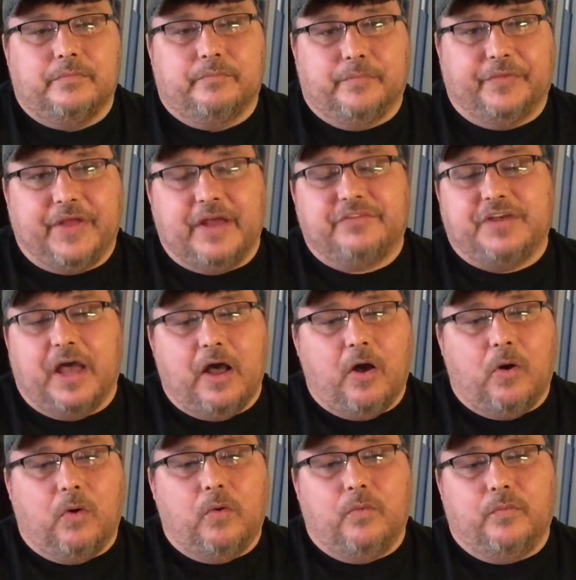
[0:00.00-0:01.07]
that's
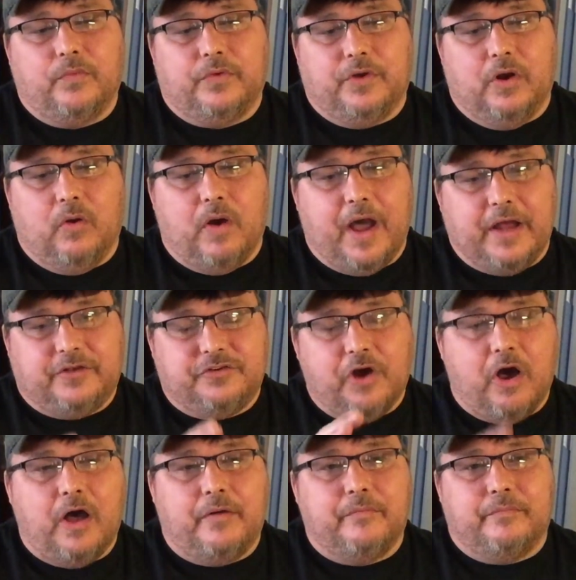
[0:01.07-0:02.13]
how, I
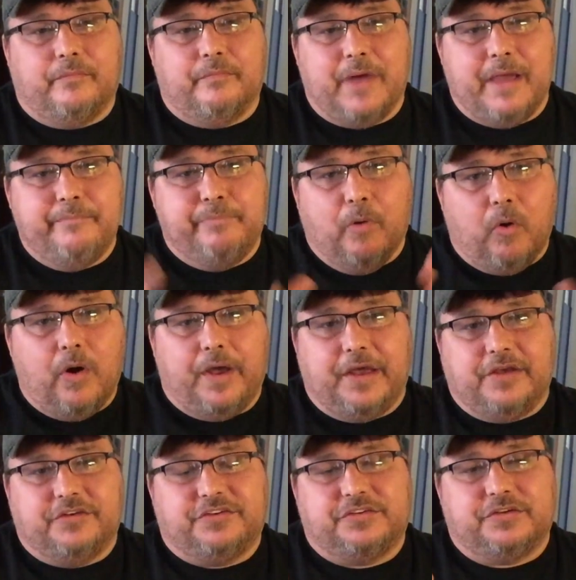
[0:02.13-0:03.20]
taught my
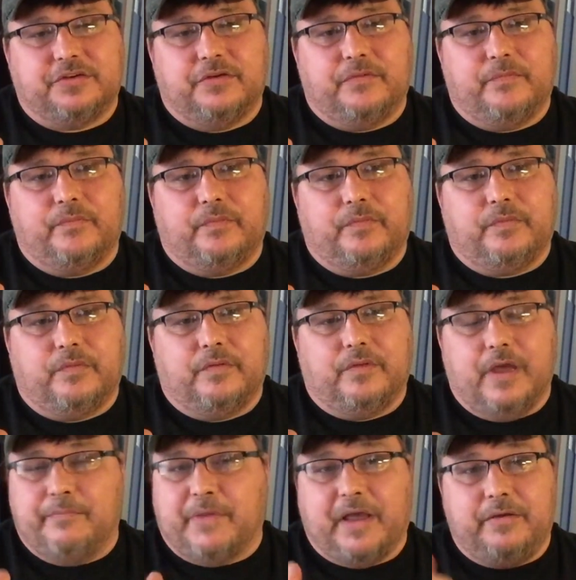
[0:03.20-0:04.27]
boys,
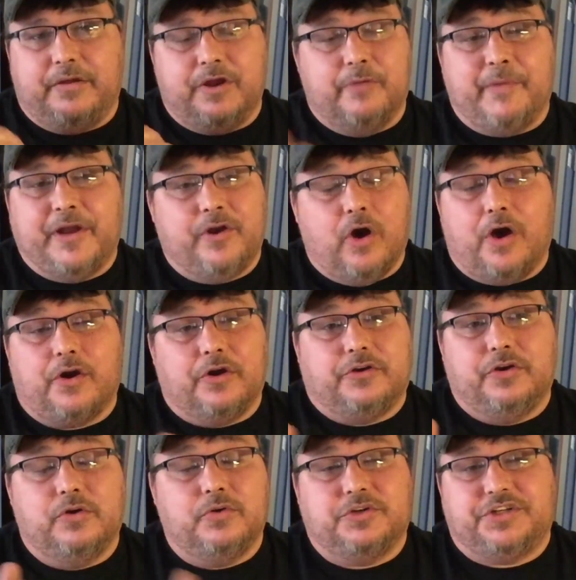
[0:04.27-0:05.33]
and my daughter
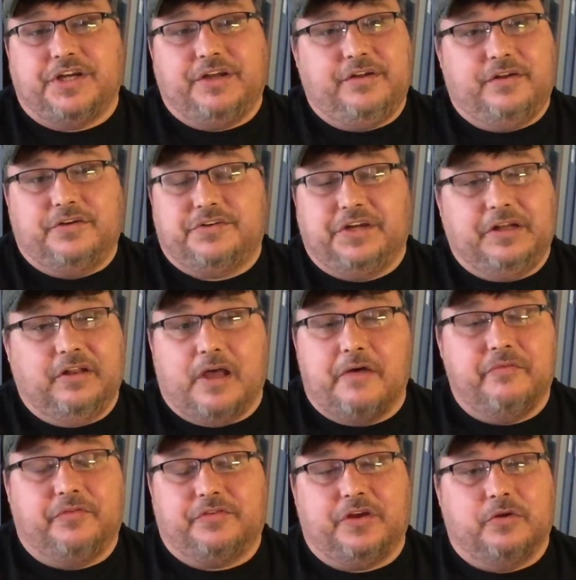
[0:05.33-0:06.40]
too. She
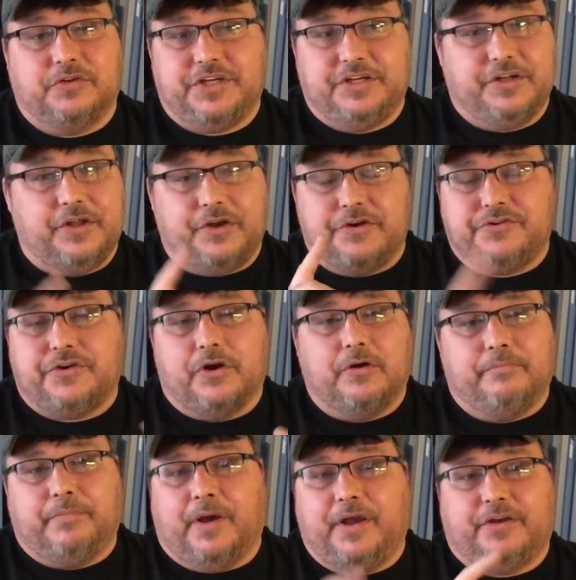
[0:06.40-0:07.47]
loves, she's into
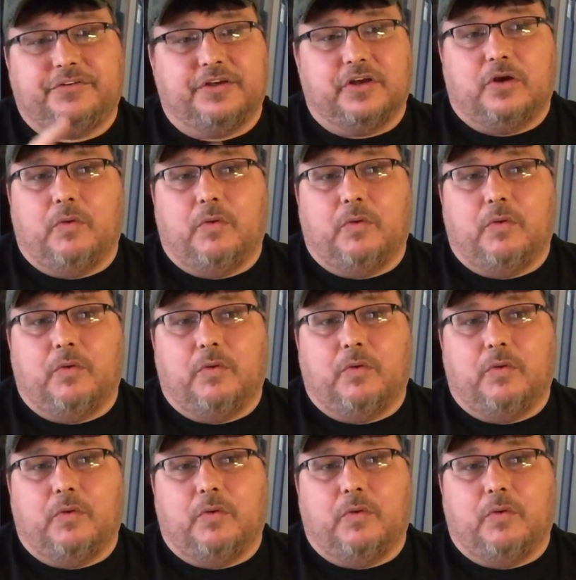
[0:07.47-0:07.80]
dirt bikes and